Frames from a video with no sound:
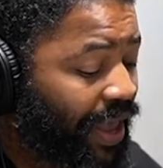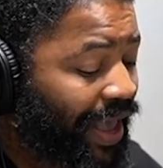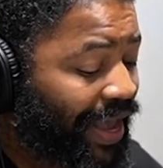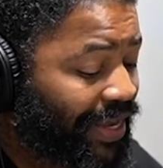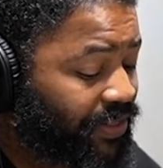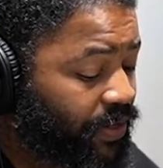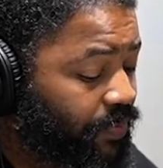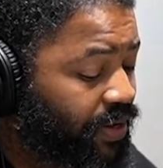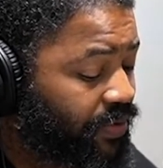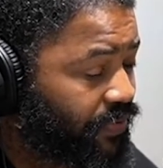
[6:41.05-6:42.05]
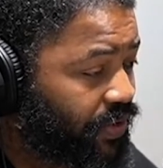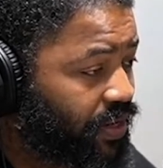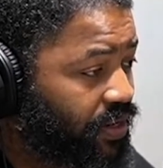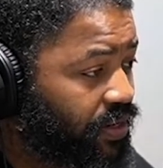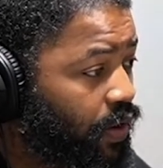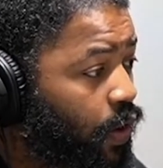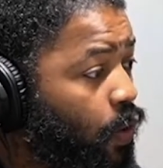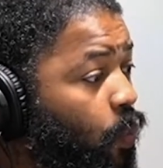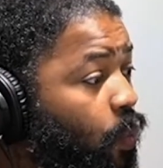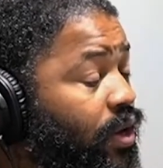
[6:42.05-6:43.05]
Has there been a flood?
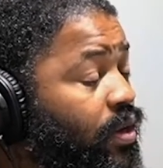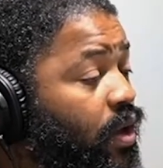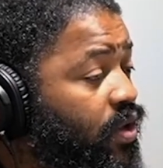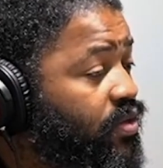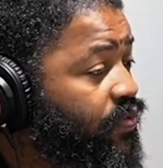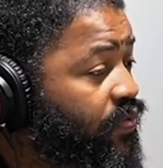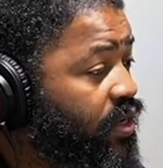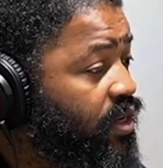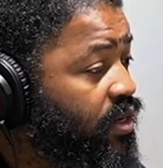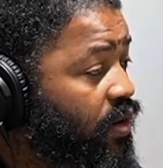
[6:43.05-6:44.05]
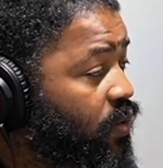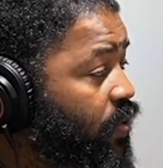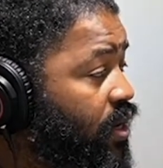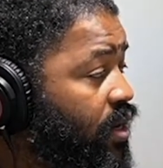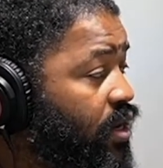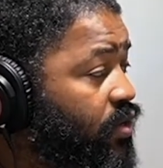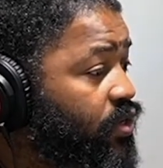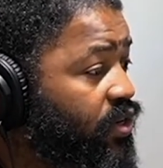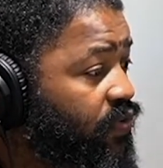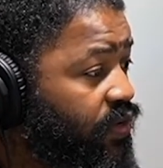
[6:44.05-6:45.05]
What caused the flood? Are we in a 100
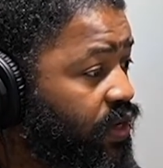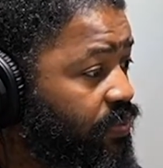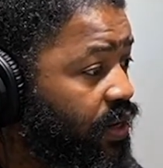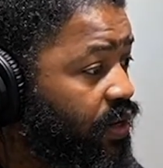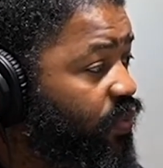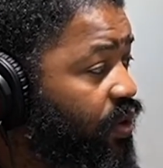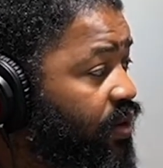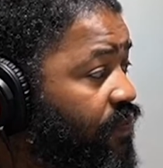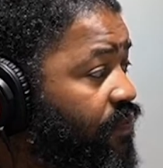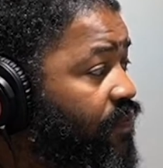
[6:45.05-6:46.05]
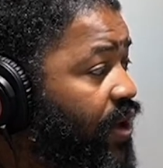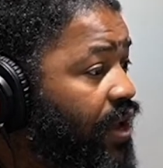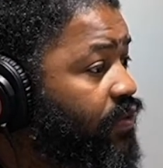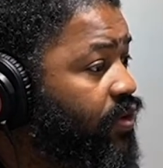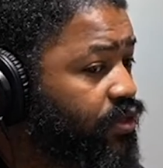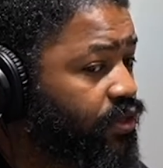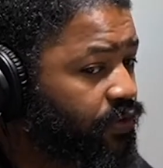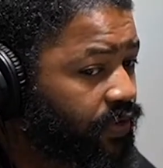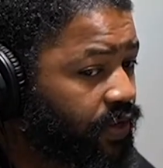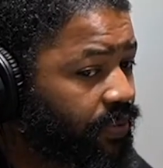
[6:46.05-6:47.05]
year floodplain? Are we in a 500 year
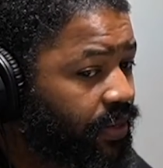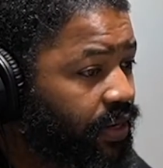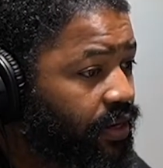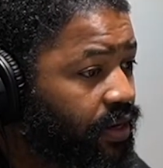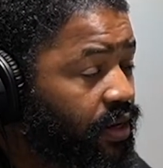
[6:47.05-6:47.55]
floodplain?